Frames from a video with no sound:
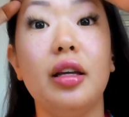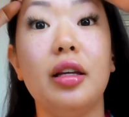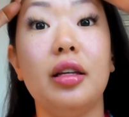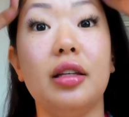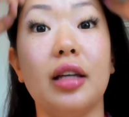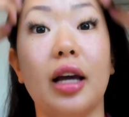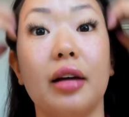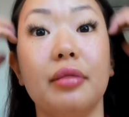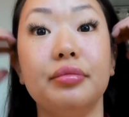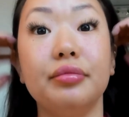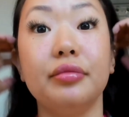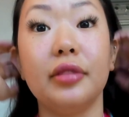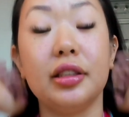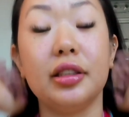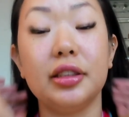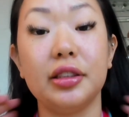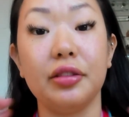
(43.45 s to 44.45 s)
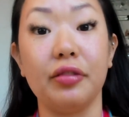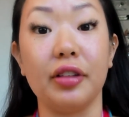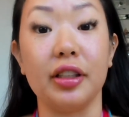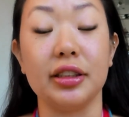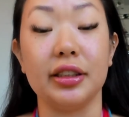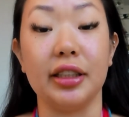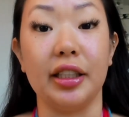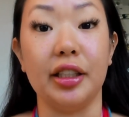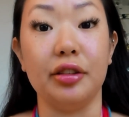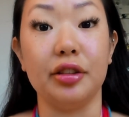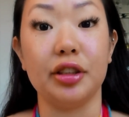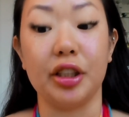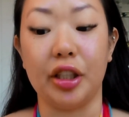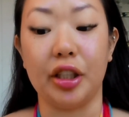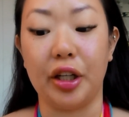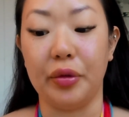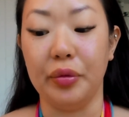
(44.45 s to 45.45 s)
yeah, that's the first thing you
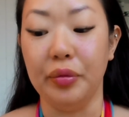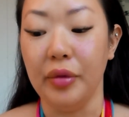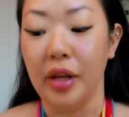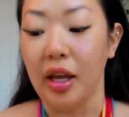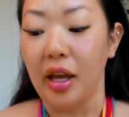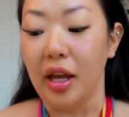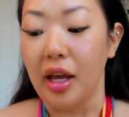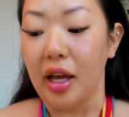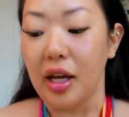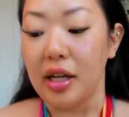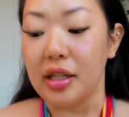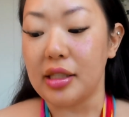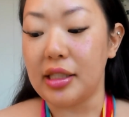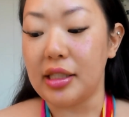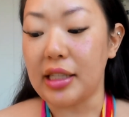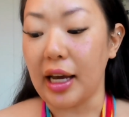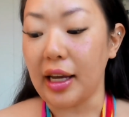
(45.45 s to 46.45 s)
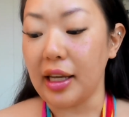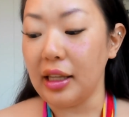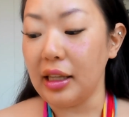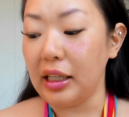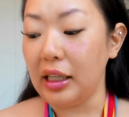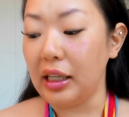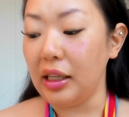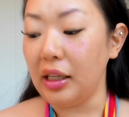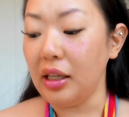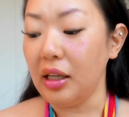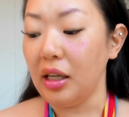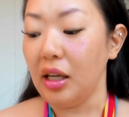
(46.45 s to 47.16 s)
should know. Secondly,